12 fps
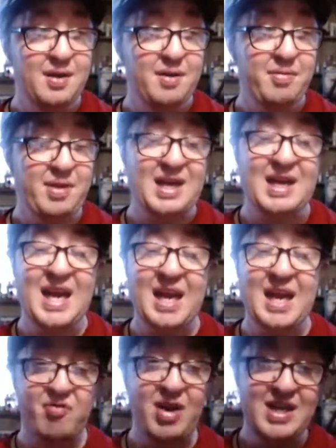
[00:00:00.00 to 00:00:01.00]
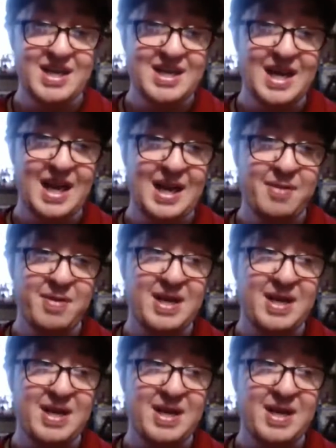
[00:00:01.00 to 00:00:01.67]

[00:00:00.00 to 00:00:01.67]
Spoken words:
the Castlevania games.